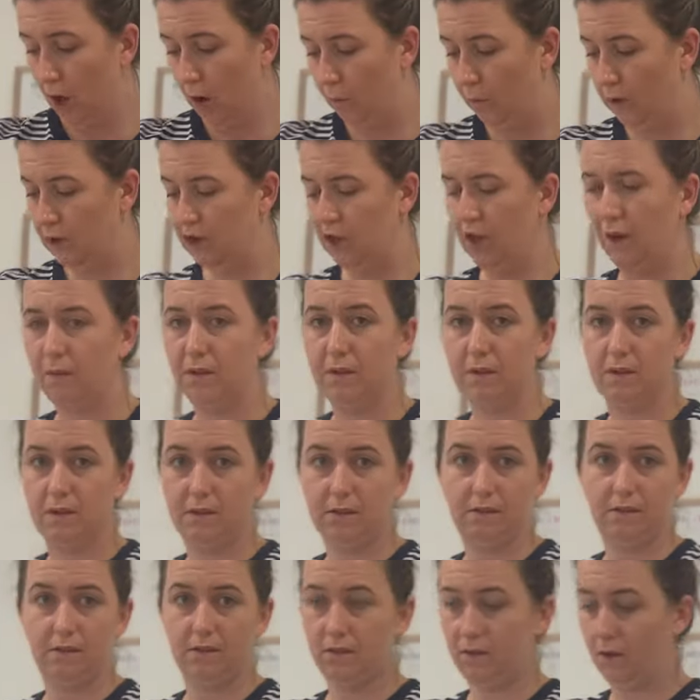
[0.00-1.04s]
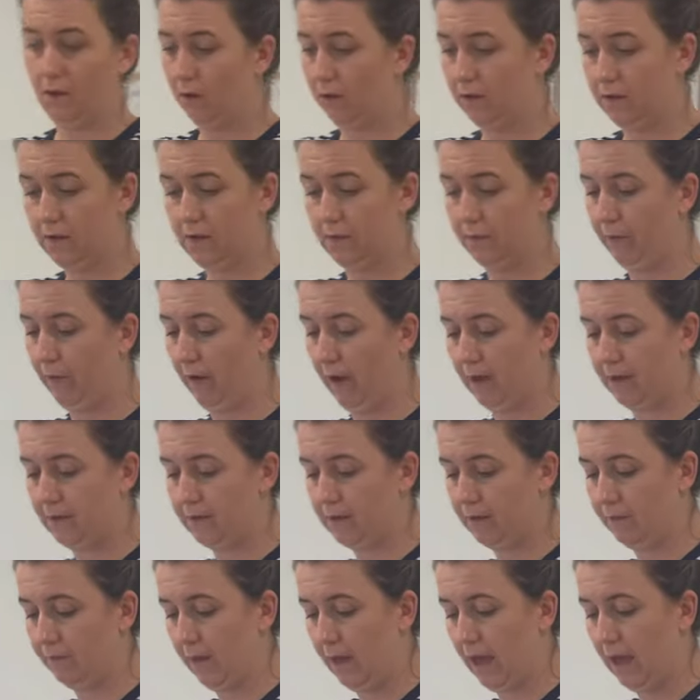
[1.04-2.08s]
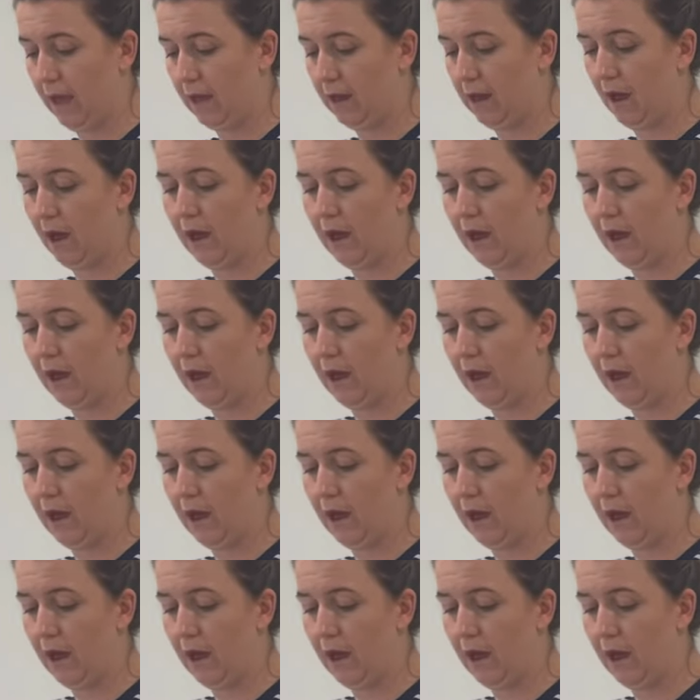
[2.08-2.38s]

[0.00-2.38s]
which I was so surprised about.